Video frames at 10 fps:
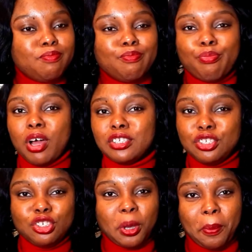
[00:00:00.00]
brought
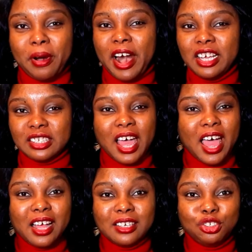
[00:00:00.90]
this surprise
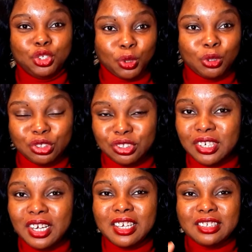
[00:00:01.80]
and
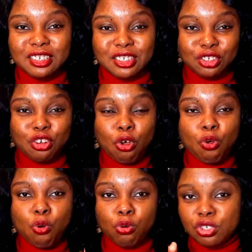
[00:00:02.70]
chose this NOC
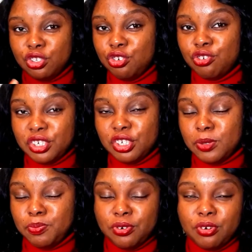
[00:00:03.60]
code during
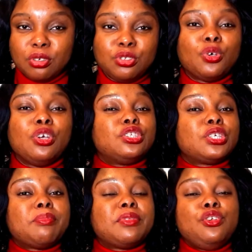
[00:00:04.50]
this period so it's
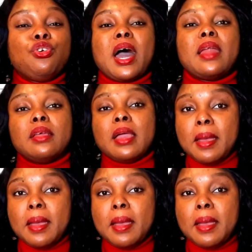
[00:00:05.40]
something you can